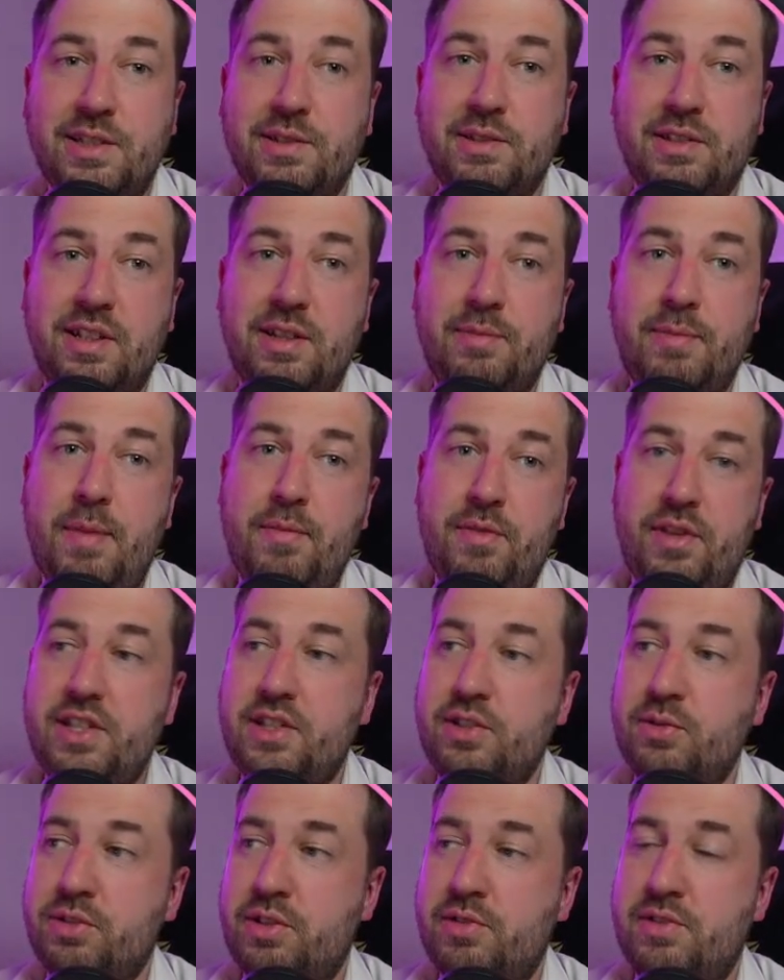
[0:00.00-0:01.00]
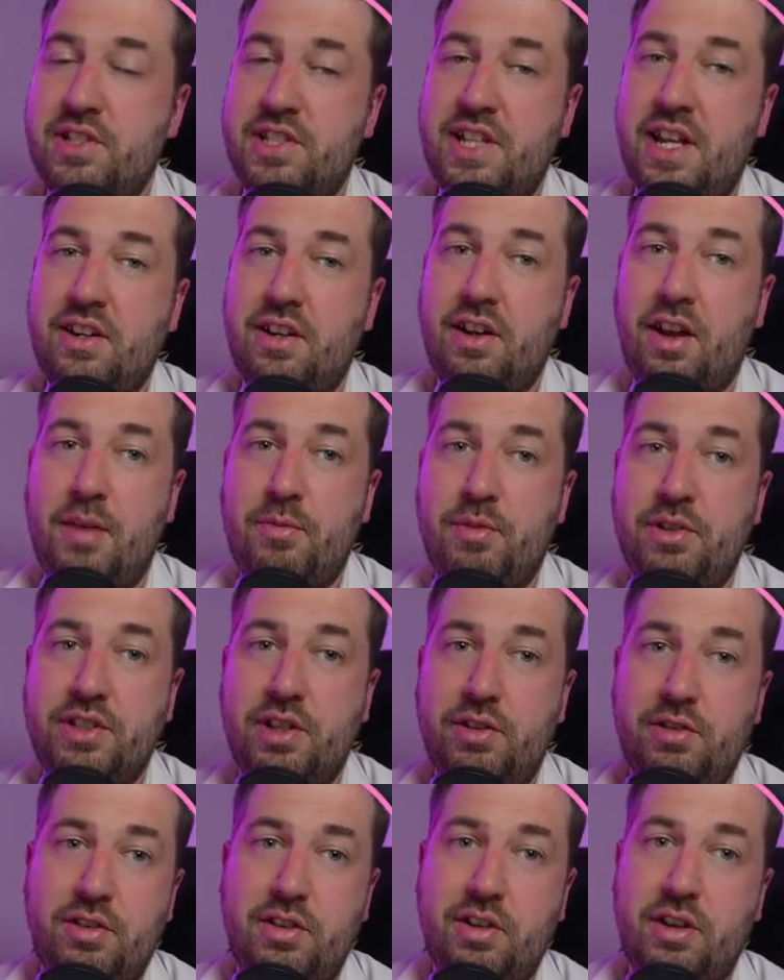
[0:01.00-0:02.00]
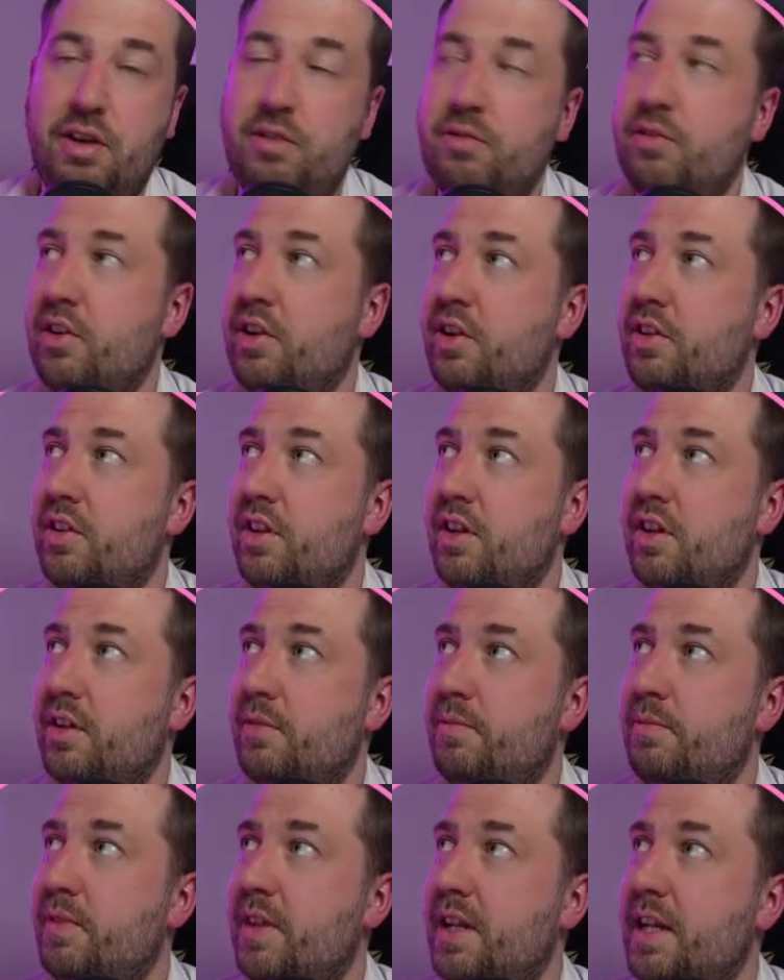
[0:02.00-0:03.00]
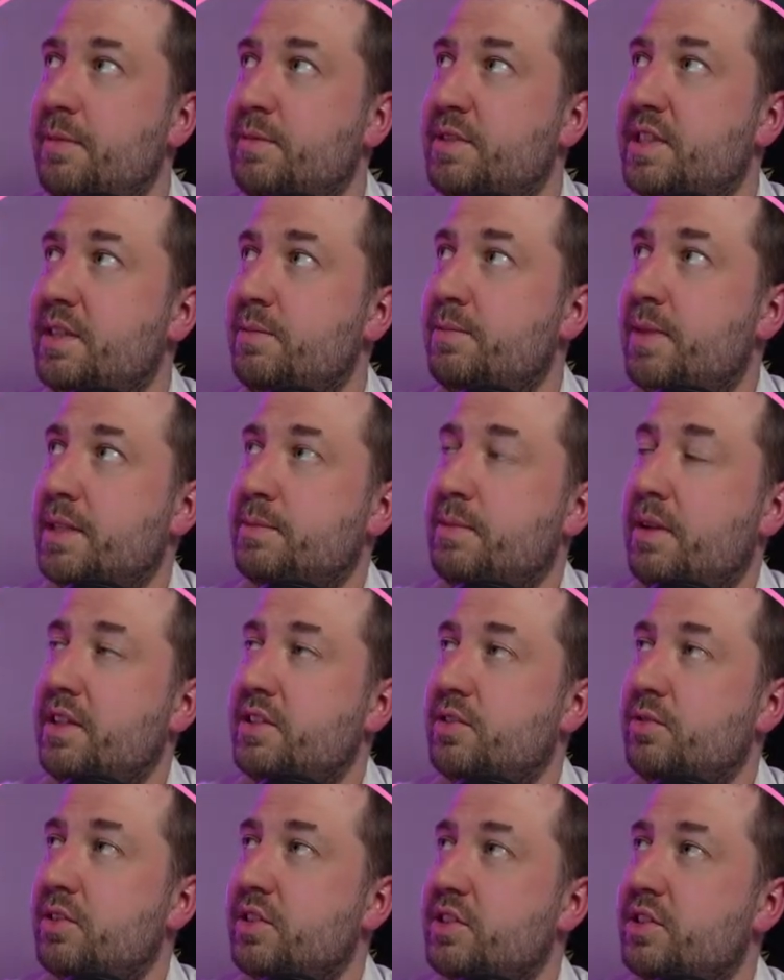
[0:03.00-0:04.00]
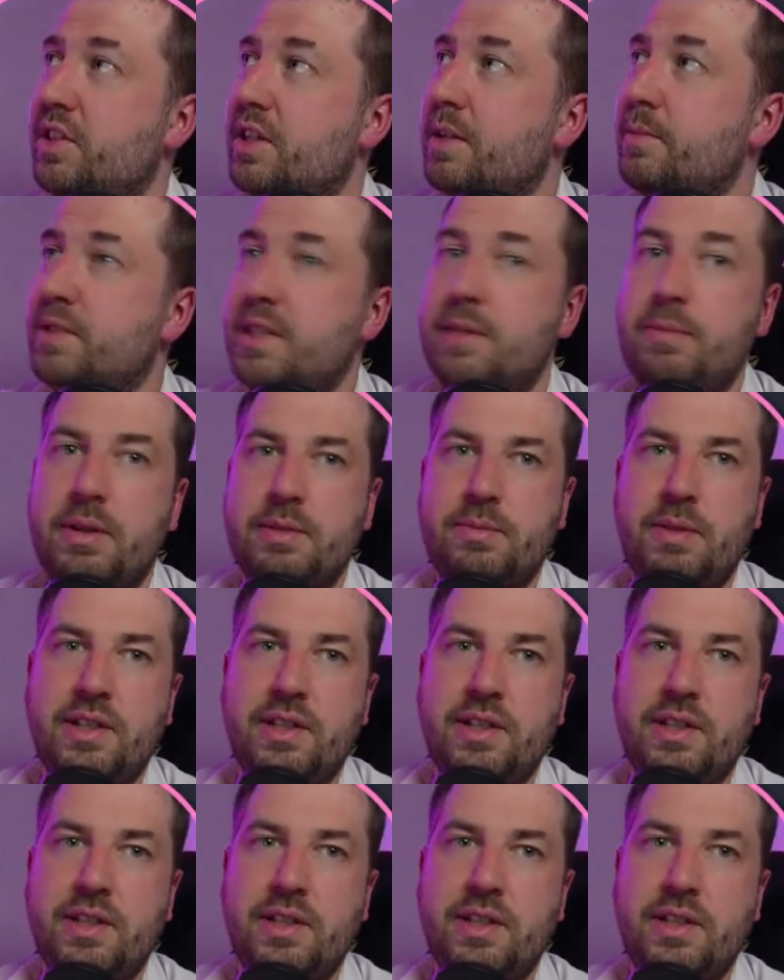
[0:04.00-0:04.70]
Remember, this is also in the standard library, so you can go and look at the libc++ or the stdlibc++